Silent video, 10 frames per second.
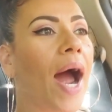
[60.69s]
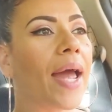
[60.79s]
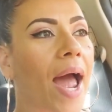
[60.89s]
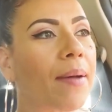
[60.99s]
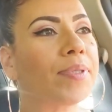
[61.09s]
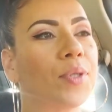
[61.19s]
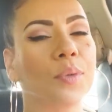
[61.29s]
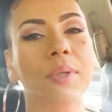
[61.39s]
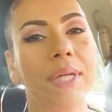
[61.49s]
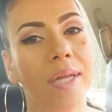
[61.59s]
I
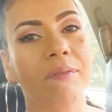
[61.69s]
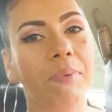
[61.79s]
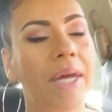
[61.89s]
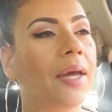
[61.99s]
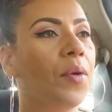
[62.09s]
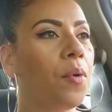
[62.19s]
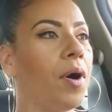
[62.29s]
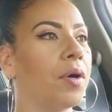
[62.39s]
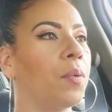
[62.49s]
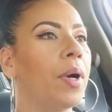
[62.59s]
absolutely love being in the
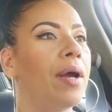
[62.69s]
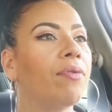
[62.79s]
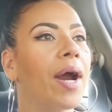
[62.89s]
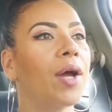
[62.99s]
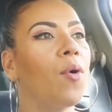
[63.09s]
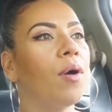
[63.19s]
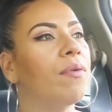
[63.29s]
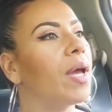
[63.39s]
water. Whenever I go on